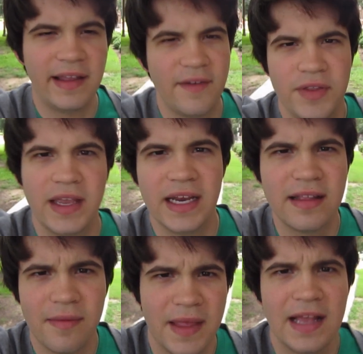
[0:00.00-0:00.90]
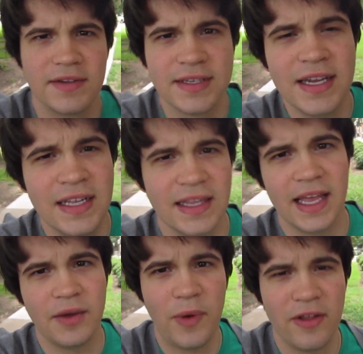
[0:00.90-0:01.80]
Like I feel like I need something else,
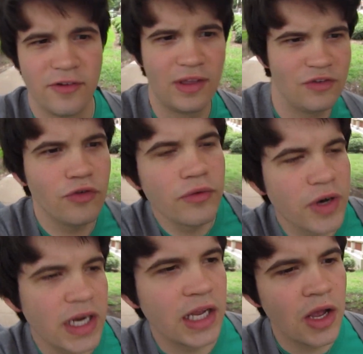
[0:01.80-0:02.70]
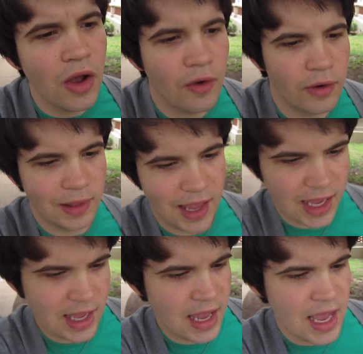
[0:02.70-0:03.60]
like whether it's like jewelry or
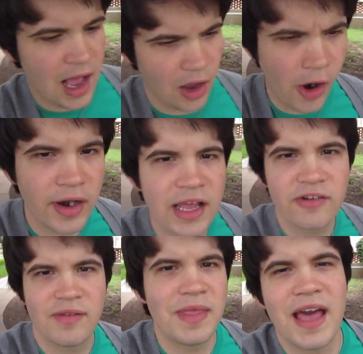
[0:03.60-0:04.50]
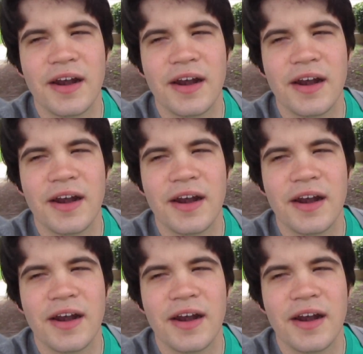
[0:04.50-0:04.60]
like a cardigan or something.